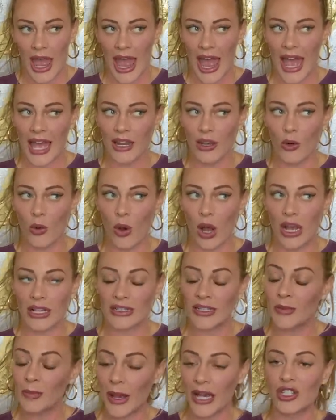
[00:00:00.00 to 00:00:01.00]
And
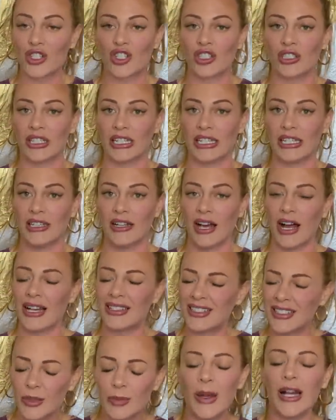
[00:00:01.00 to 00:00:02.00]
especially,
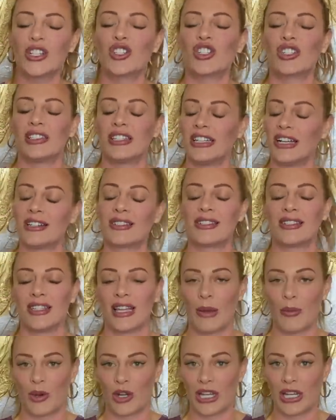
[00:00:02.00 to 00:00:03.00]
especially a
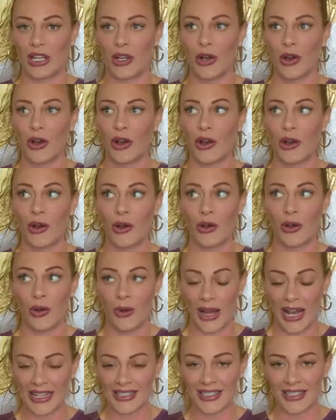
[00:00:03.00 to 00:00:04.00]
celebrity who
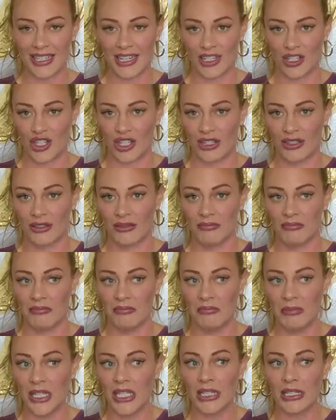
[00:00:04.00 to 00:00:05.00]
has attention,
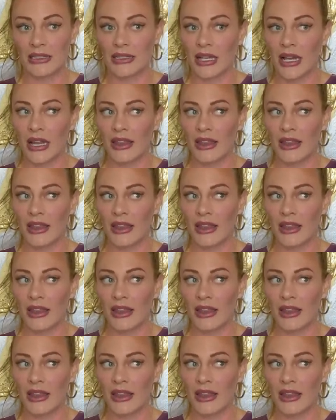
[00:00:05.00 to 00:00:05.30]
millions.